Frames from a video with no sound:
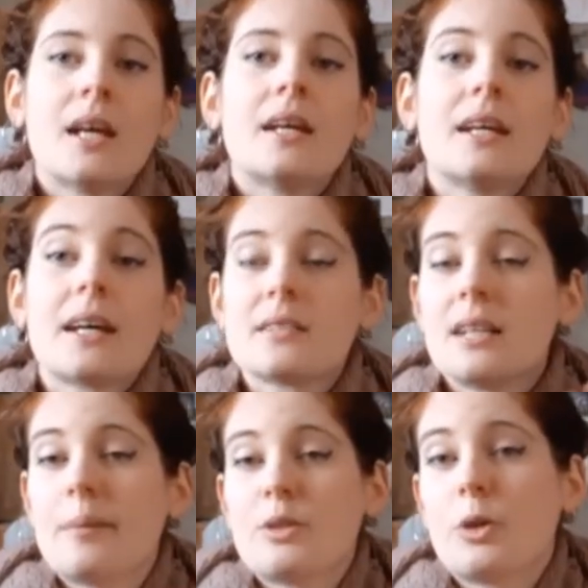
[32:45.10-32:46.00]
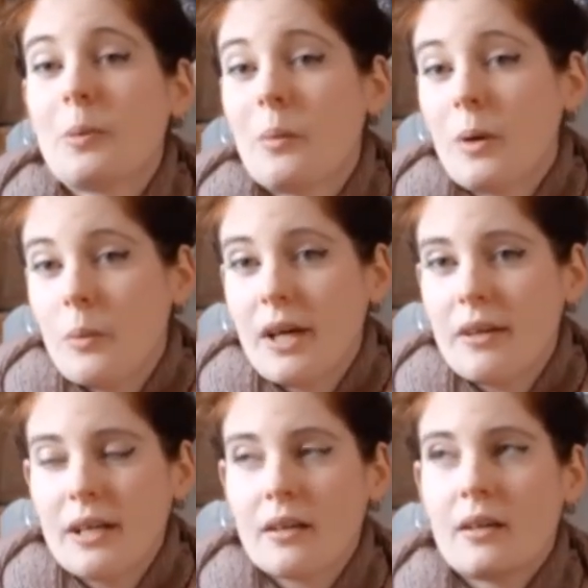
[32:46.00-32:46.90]
Yeah, so let me talk about what I'm
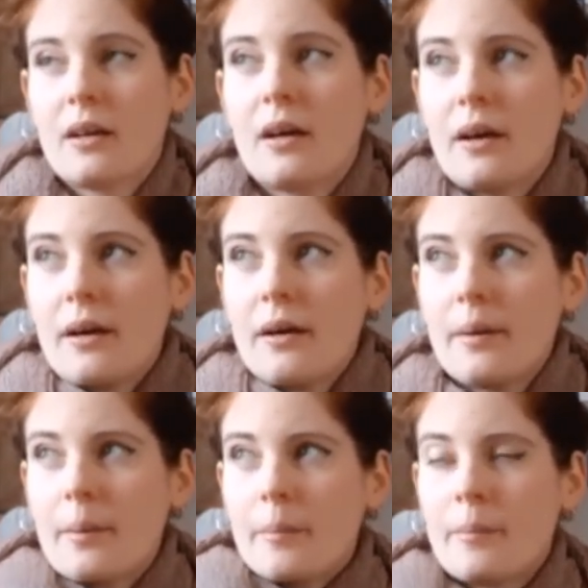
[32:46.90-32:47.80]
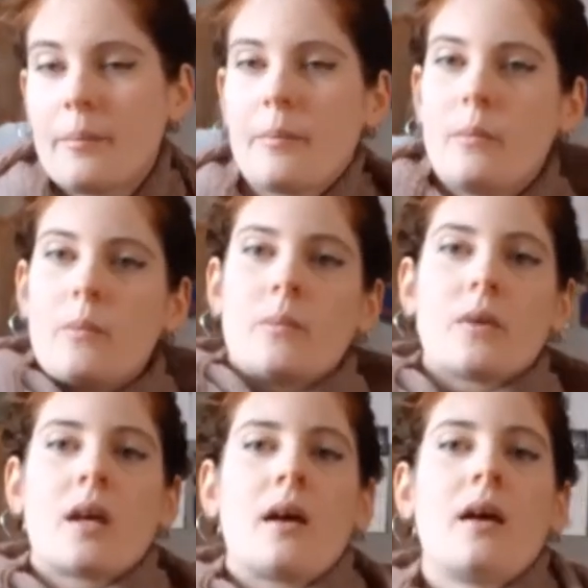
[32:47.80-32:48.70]
wearing.
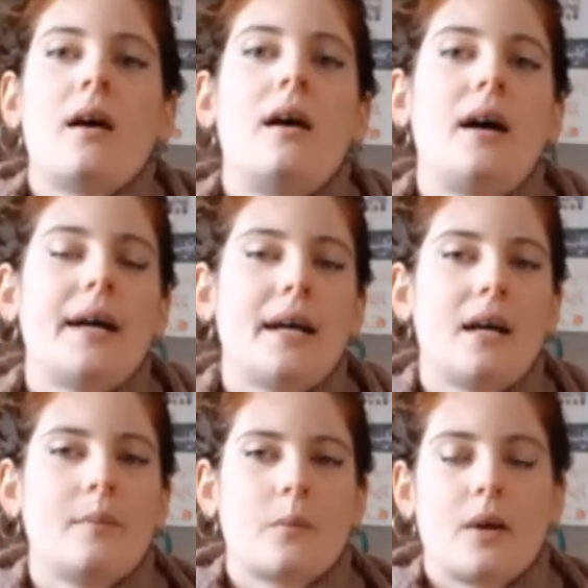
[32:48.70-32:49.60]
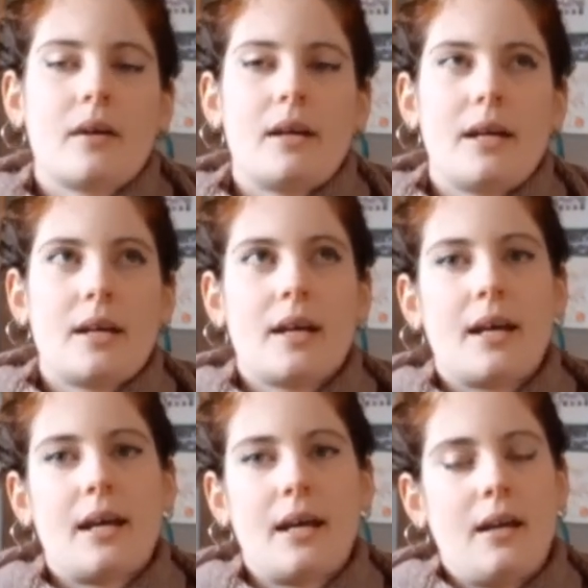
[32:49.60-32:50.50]
I am wearing
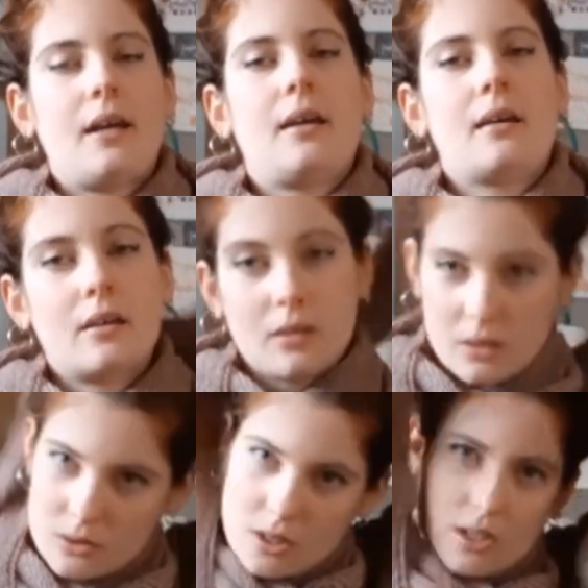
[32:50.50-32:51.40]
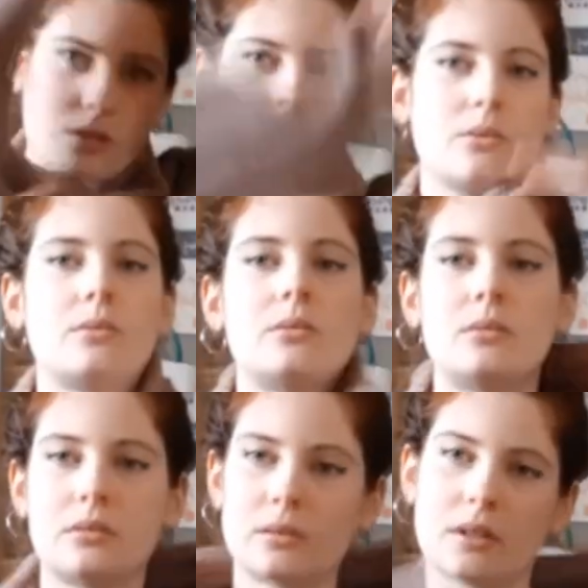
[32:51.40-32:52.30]
a shawl.
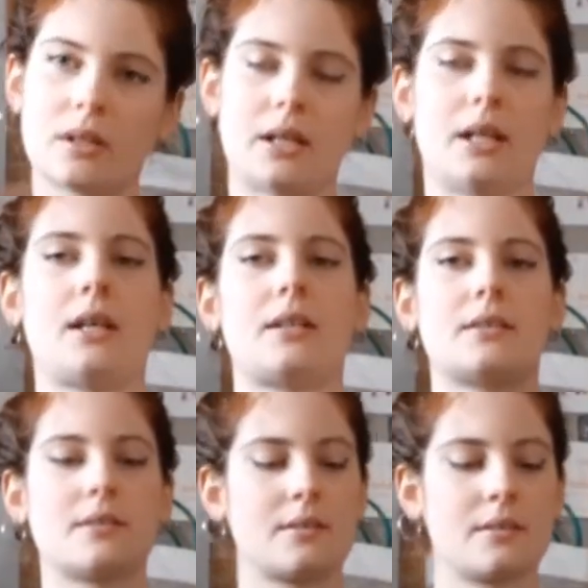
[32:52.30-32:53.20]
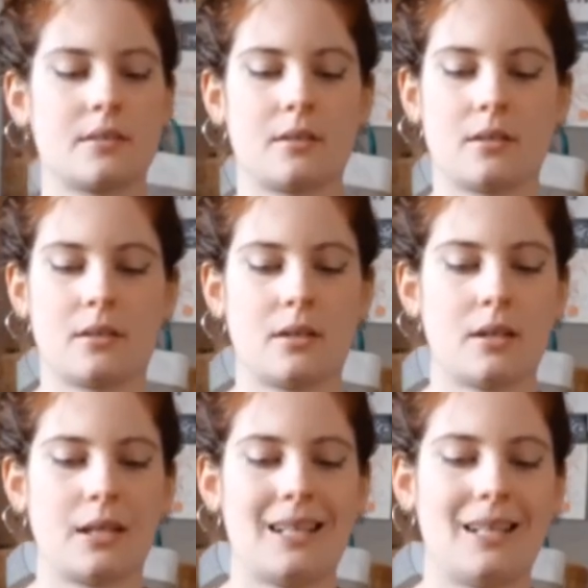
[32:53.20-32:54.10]
It's
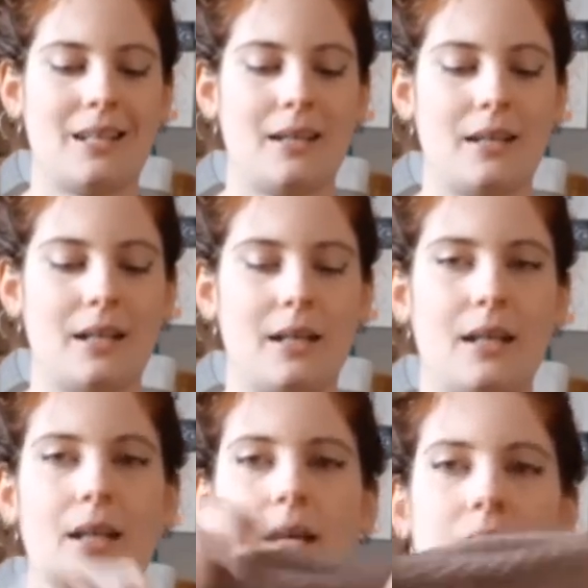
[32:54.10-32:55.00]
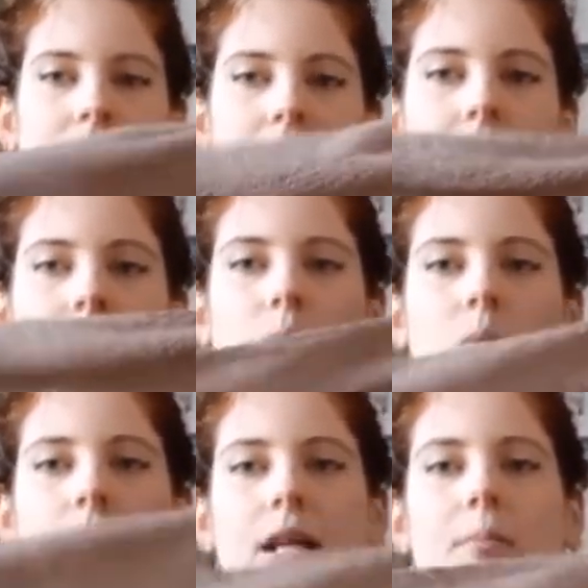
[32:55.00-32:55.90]
knit in
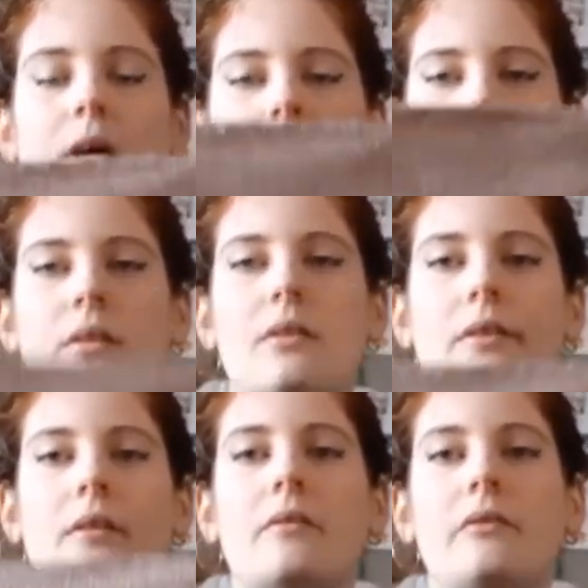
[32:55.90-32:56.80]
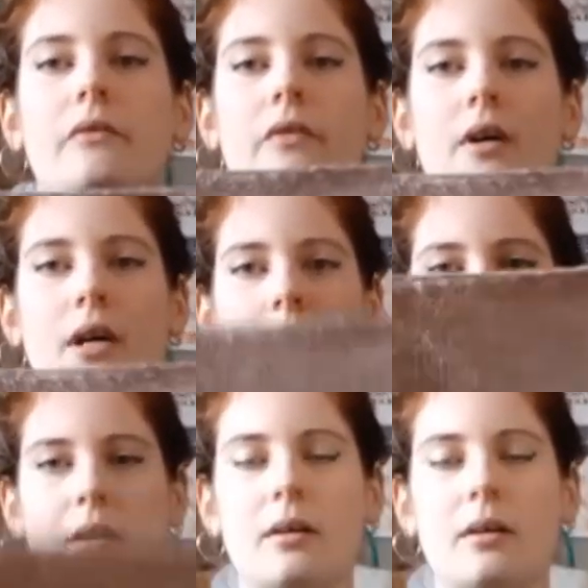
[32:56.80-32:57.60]
Willy Mammoth Fibre